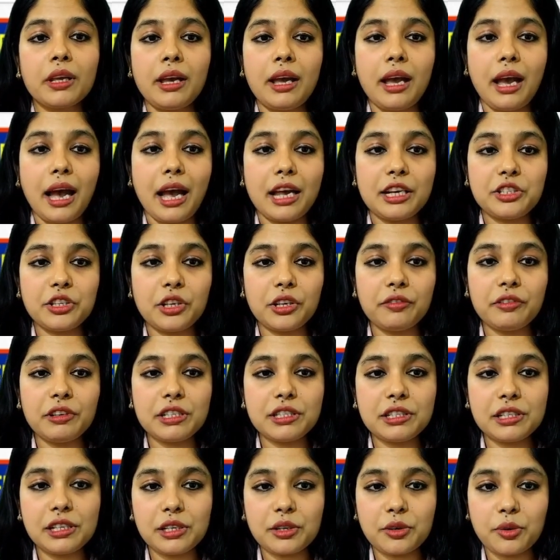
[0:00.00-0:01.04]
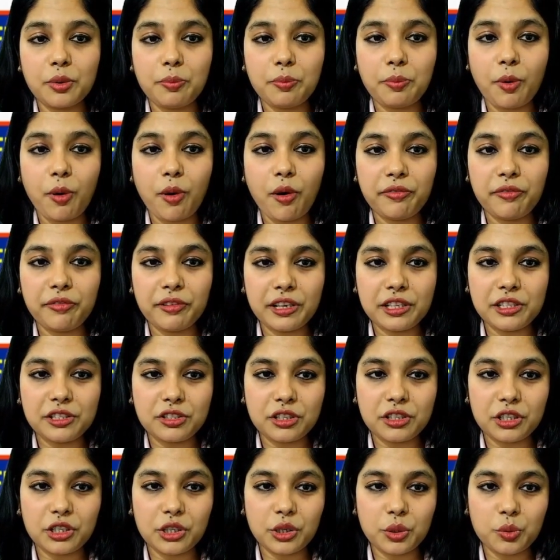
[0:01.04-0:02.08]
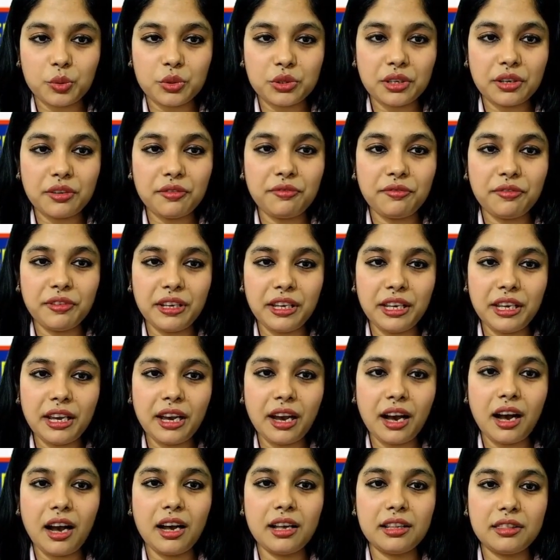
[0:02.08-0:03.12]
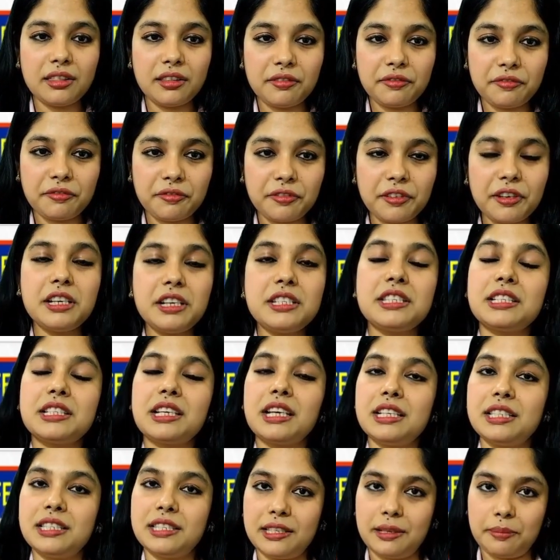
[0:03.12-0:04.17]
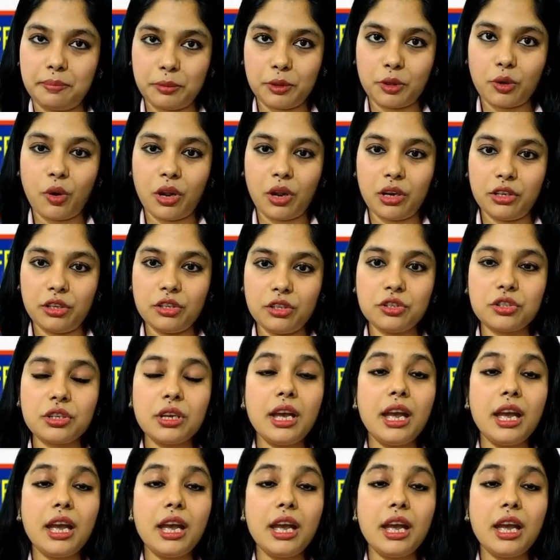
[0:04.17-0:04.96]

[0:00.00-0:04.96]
At Universal Group of Institution, we are the first concept college